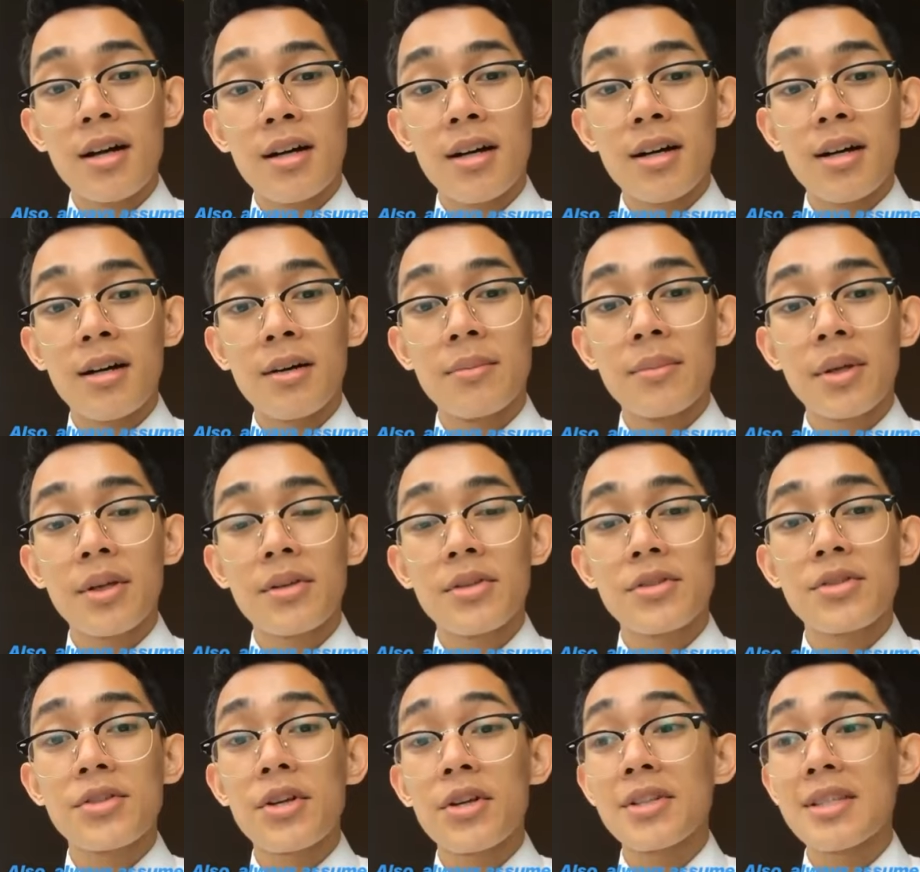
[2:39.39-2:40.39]
uh, because
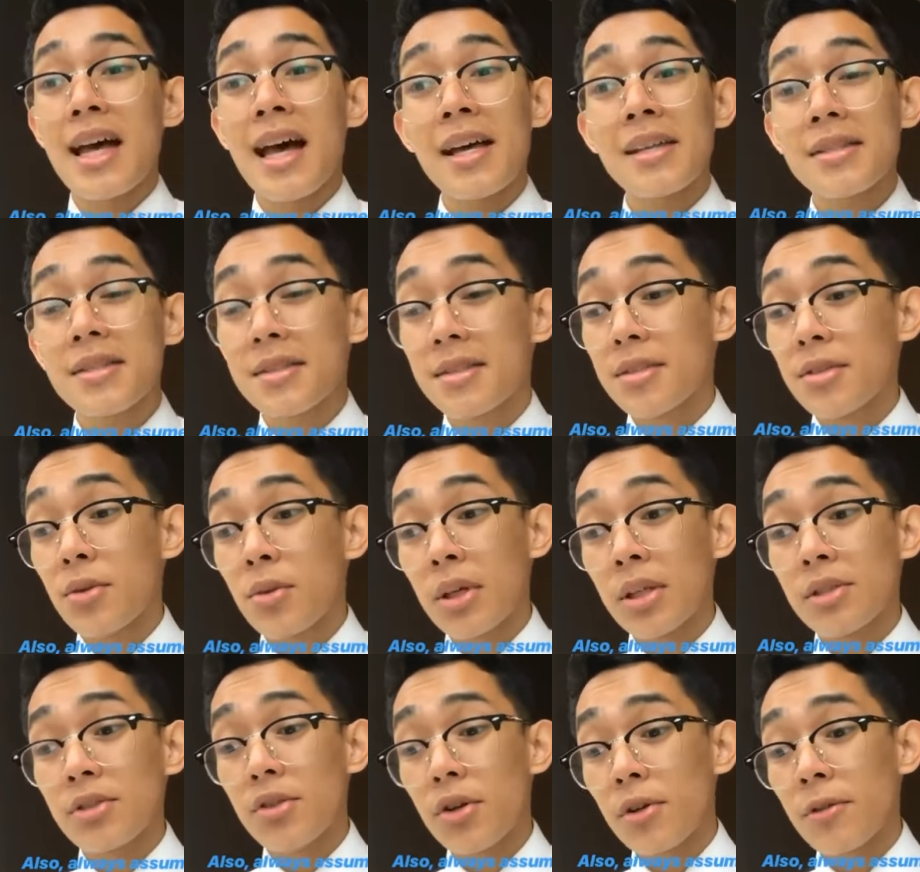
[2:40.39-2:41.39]
certain tasks you
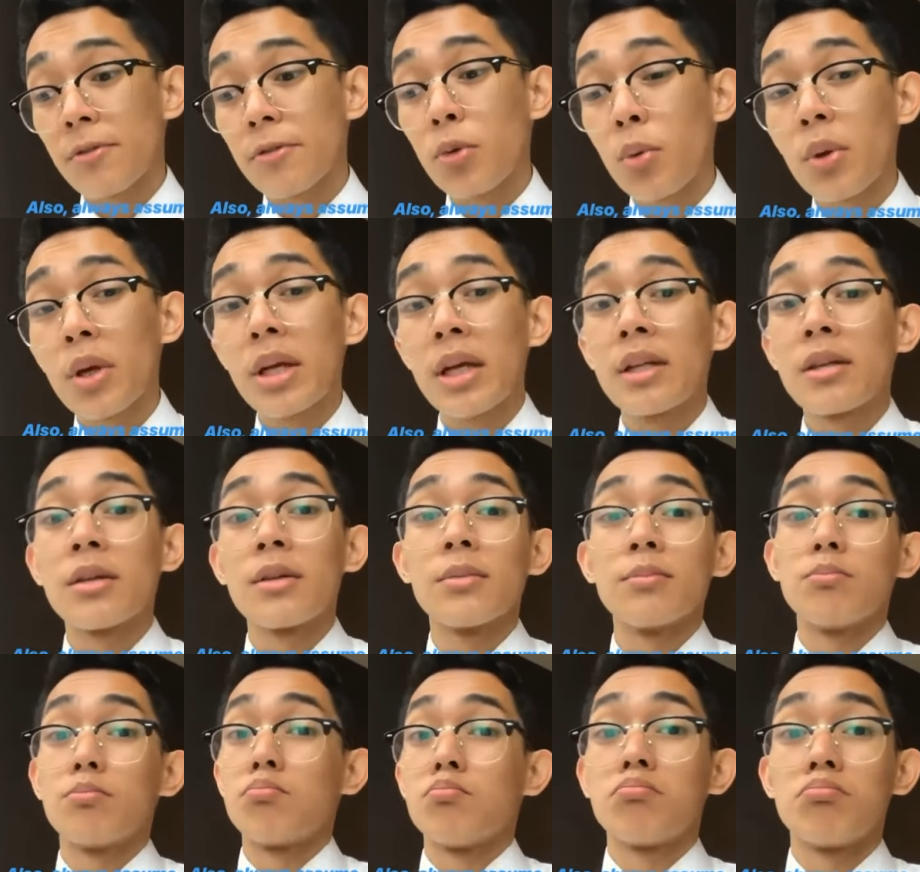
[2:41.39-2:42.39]
can sort of do it in a
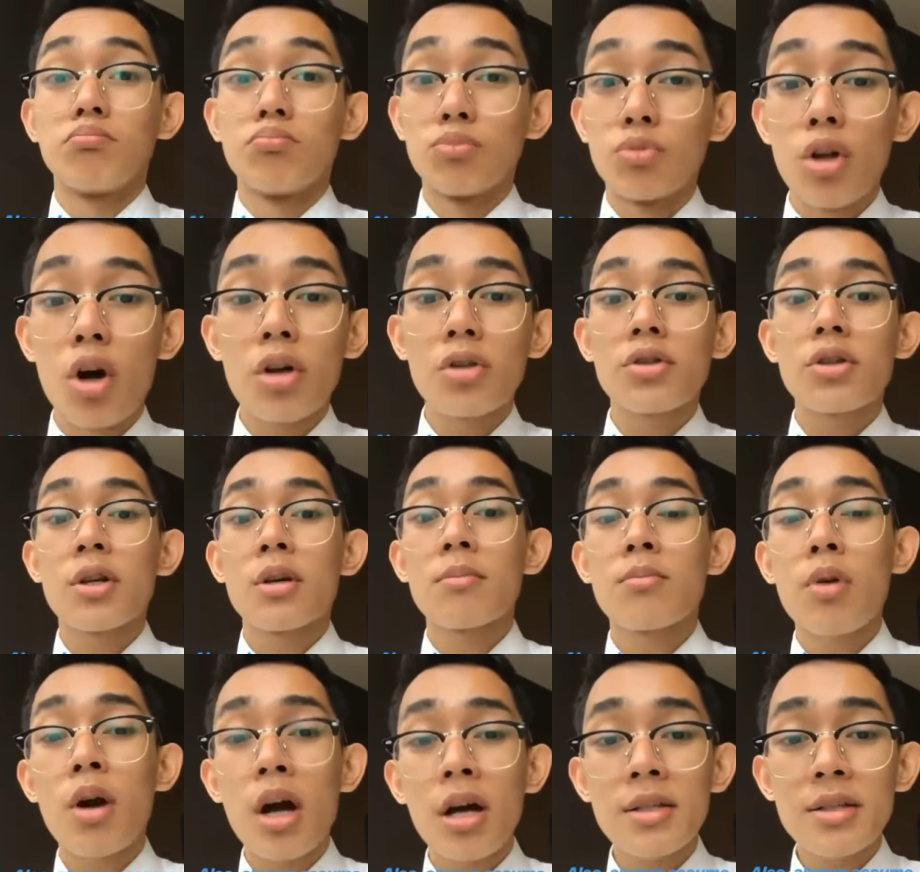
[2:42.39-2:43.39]
long-term
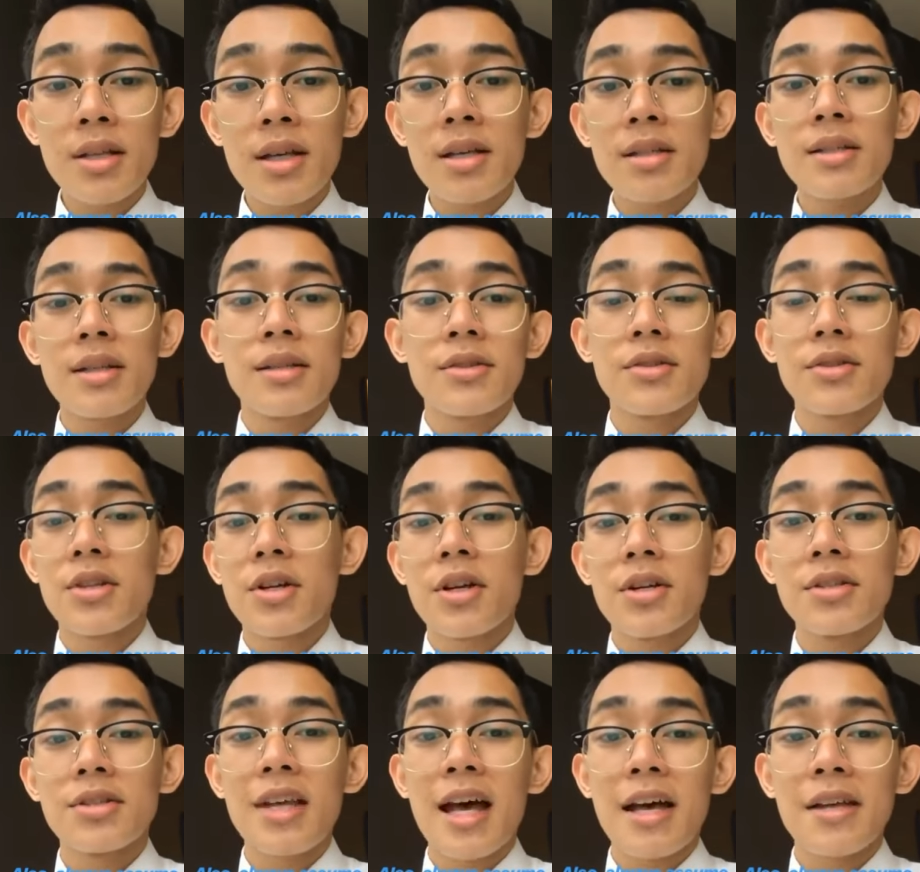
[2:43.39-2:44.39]
process, and
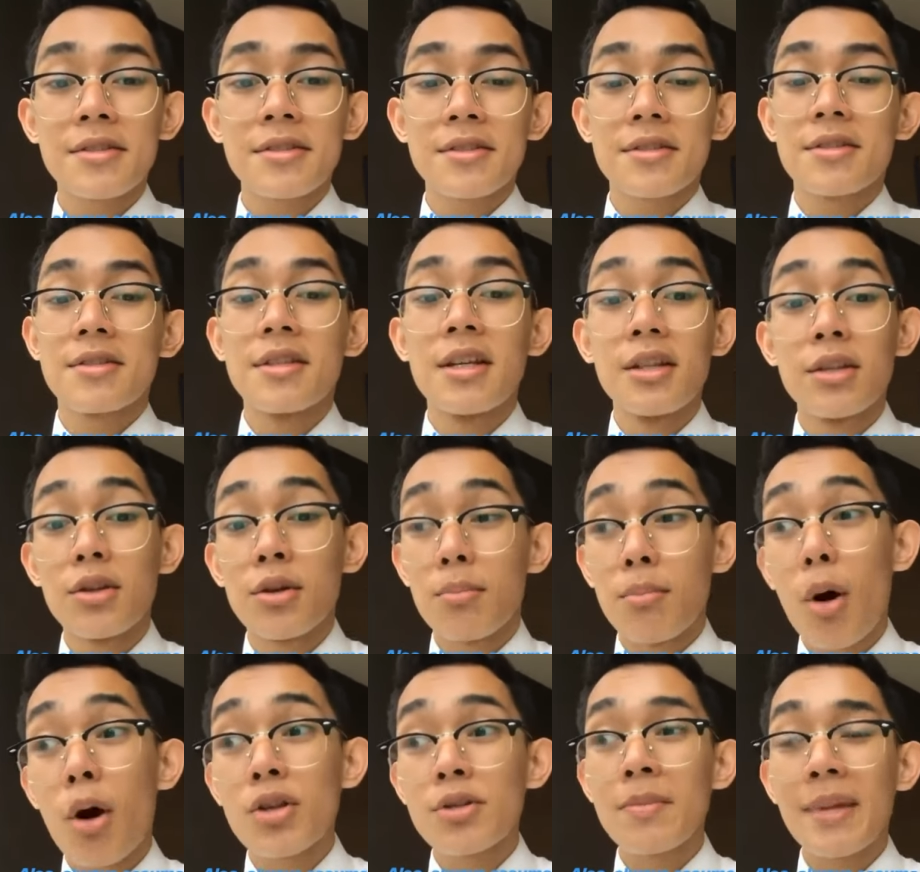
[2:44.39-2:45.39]
certain tasks your
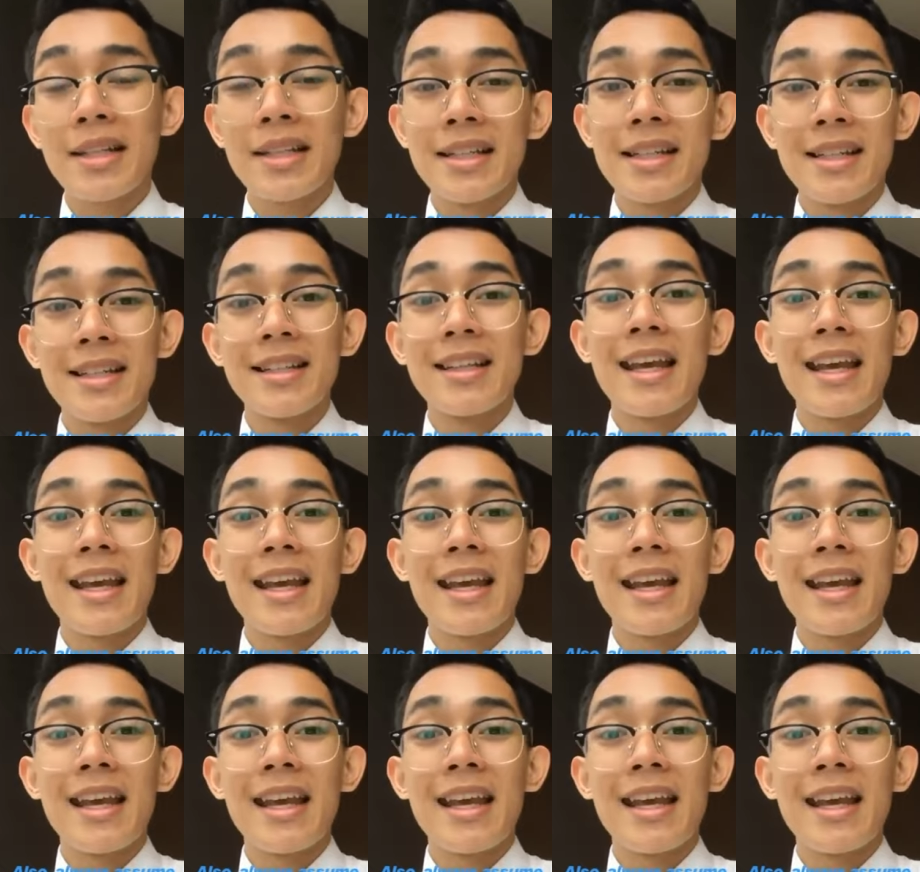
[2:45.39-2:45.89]
boss might need it